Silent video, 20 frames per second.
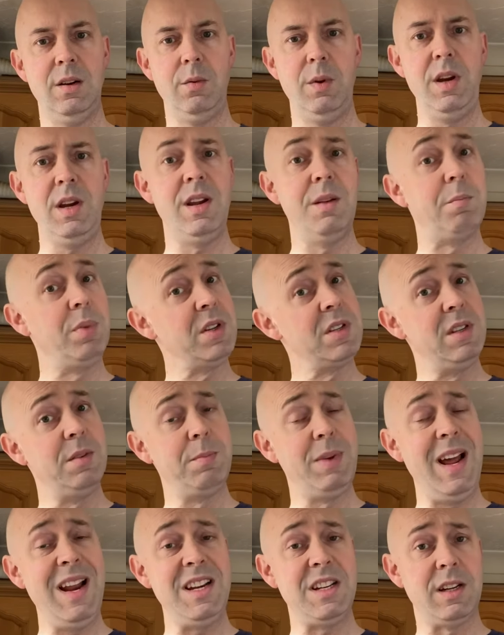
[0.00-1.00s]
you can
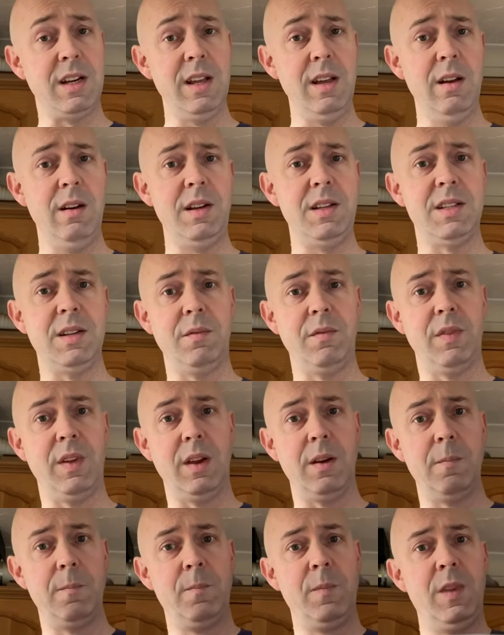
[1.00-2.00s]
potentially hide something.
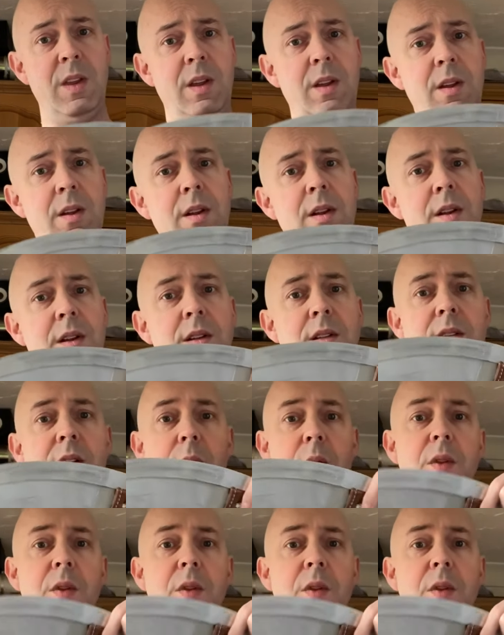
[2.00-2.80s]
So